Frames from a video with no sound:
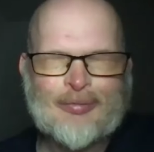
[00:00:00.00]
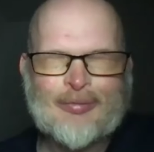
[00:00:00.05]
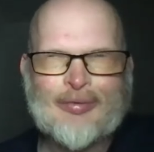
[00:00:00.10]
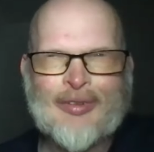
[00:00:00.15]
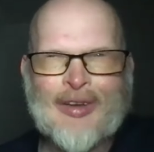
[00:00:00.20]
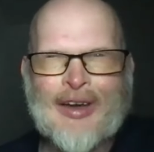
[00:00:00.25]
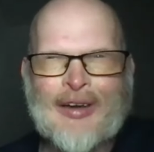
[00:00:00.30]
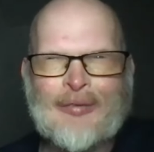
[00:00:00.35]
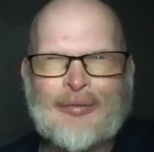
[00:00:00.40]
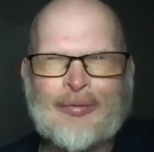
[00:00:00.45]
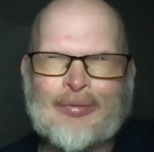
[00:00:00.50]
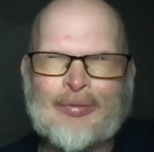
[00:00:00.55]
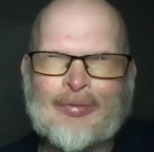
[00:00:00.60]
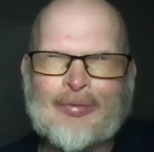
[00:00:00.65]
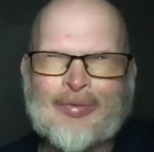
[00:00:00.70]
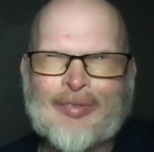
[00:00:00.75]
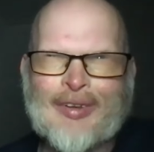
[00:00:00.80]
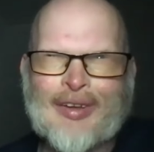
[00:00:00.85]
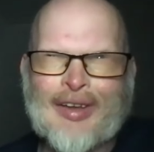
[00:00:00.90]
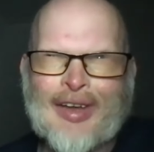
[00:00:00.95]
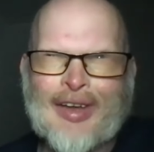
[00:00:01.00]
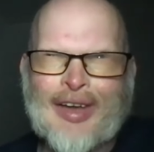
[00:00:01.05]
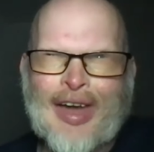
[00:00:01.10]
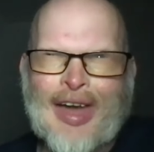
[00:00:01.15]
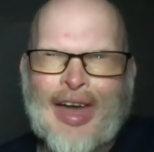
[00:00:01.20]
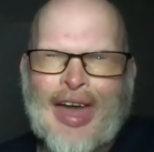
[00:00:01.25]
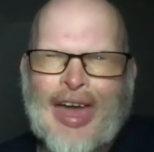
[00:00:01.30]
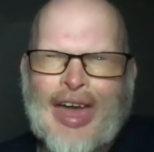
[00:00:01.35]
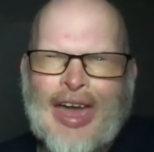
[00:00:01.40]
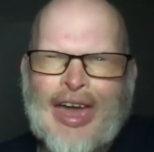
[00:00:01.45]
Yeah.
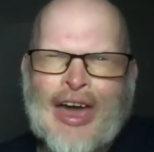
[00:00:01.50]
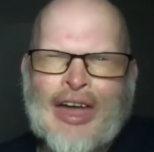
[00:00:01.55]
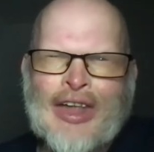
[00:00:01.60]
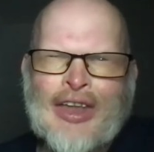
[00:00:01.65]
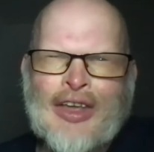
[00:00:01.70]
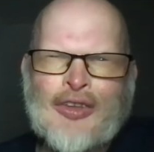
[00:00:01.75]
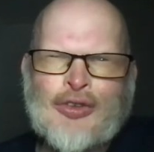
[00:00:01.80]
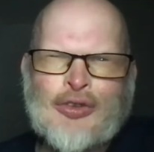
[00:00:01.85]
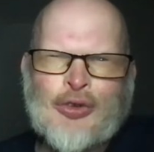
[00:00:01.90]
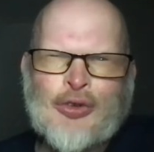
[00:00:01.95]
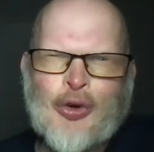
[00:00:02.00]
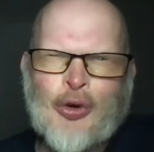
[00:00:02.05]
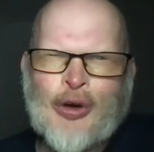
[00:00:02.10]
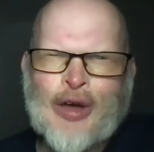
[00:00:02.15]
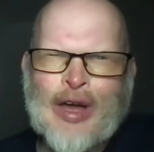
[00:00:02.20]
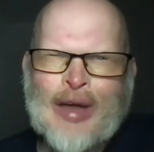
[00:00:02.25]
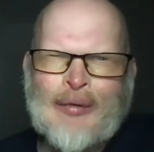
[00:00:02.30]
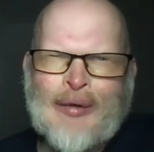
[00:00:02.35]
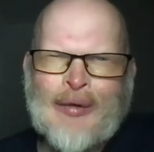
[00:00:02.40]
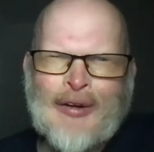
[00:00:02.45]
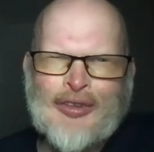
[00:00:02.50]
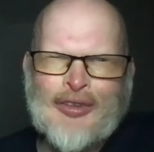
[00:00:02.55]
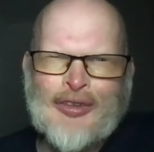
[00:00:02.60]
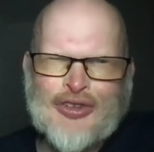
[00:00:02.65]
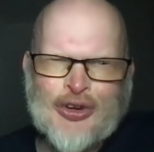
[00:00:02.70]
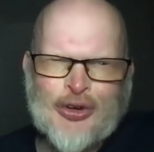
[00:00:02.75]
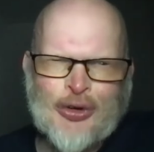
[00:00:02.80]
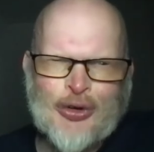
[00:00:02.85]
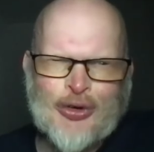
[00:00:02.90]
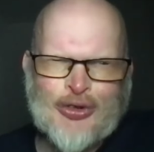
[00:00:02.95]
And talking about
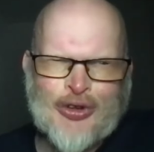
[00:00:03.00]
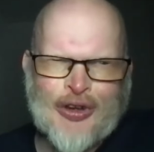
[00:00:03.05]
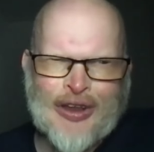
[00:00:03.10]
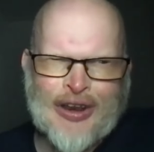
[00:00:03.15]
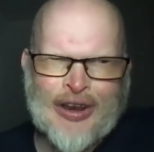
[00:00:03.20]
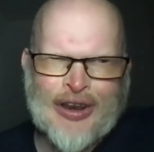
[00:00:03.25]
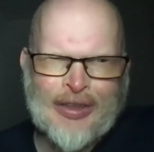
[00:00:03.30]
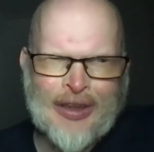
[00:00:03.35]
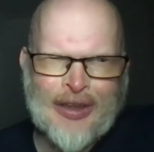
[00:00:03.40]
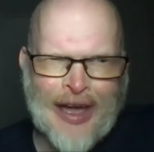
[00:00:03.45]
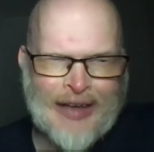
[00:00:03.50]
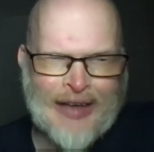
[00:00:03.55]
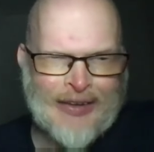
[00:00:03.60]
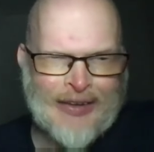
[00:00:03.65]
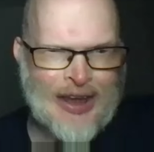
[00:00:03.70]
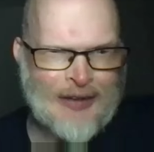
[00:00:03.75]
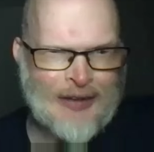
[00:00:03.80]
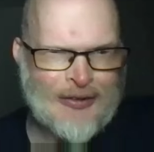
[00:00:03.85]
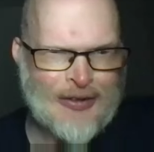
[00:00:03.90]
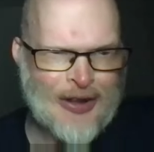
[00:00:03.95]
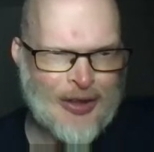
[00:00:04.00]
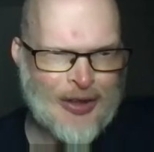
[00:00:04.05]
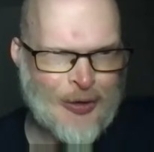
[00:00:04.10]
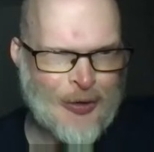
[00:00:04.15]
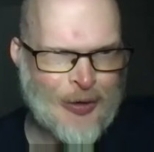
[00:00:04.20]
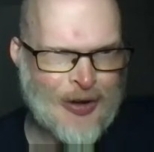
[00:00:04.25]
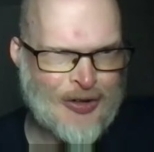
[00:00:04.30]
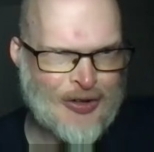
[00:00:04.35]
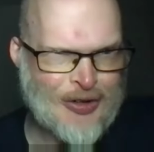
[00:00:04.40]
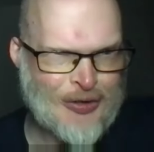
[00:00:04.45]
children, I have another
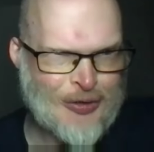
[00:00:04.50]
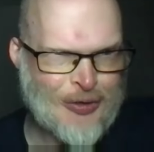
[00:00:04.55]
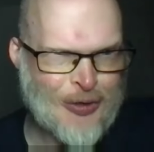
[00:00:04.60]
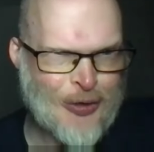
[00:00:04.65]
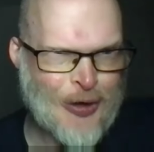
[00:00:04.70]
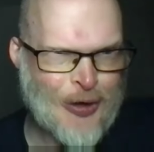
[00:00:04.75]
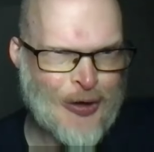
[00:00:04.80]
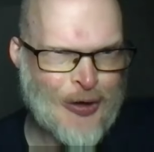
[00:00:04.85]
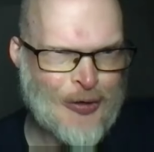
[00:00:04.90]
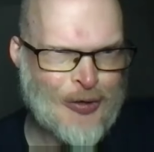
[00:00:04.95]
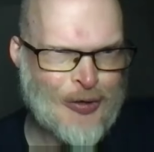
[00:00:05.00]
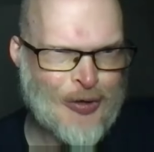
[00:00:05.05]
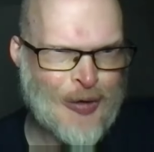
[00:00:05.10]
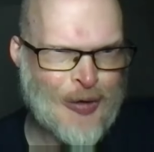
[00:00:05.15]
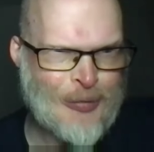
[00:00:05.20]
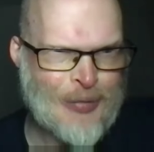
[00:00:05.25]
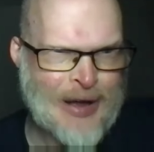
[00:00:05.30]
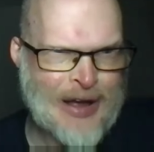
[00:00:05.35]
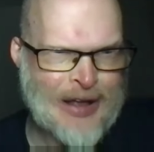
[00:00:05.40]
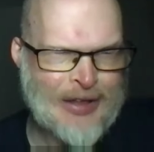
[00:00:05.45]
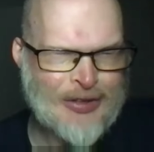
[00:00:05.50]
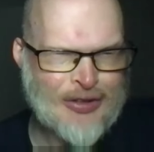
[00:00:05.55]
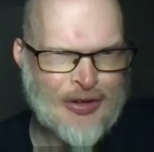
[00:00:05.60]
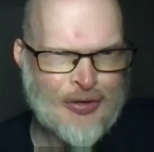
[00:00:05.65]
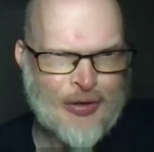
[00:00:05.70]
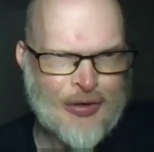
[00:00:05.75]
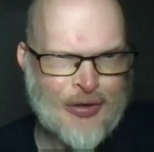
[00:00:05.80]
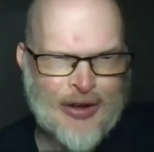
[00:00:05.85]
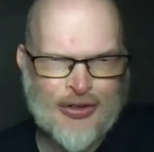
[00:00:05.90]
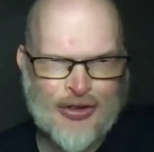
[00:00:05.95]
question for you from Pancha
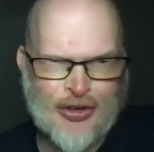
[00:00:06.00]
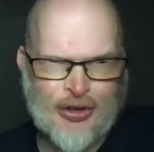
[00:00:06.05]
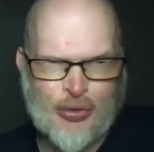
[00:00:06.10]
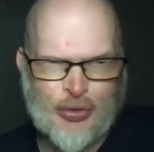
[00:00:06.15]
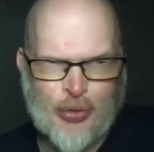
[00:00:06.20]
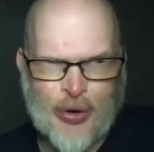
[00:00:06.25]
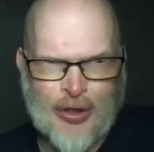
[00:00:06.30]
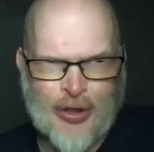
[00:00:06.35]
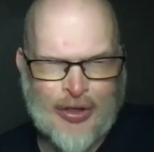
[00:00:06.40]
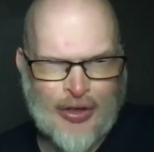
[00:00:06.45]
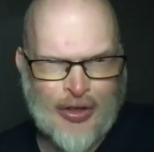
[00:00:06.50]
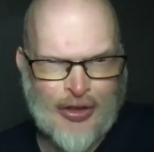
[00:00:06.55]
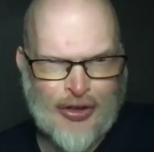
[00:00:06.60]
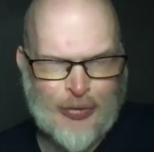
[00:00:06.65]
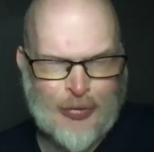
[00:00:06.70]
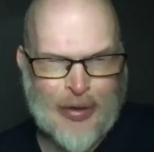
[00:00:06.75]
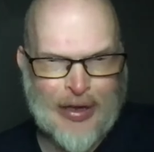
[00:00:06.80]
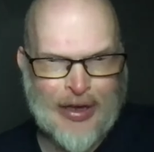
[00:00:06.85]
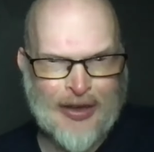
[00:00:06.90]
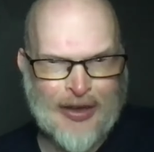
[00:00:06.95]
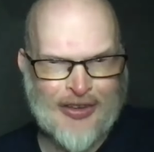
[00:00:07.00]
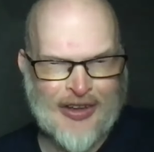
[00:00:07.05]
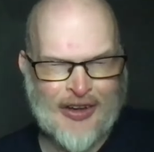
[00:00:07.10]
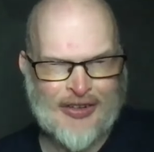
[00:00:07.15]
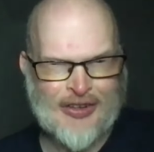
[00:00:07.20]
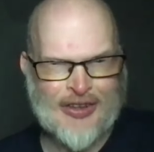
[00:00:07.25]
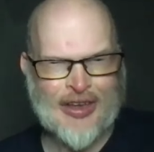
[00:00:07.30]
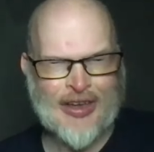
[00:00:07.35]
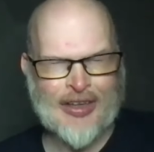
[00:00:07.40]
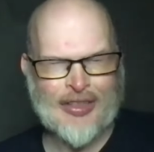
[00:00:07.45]
French, who's one of the other speakers
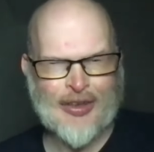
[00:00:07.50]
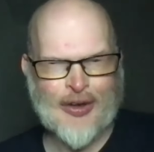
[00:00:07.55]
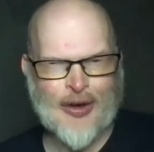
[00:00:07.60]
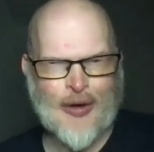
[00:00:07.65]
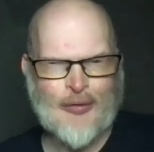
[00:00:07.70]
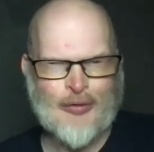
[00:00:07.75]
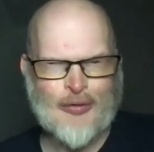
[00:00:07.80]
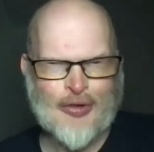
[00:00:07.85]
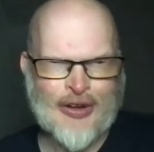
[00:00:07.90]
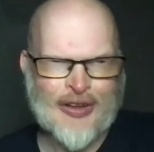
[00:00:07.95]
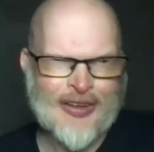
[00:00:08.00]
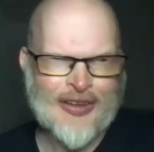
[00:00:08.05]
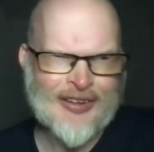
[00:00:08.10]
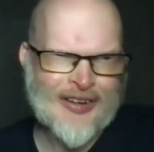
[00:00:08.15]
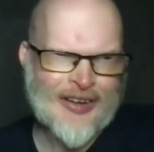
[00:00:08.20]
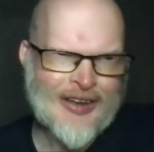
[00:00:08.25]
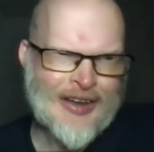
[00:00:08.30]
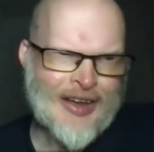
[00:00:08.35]
actually at the conference.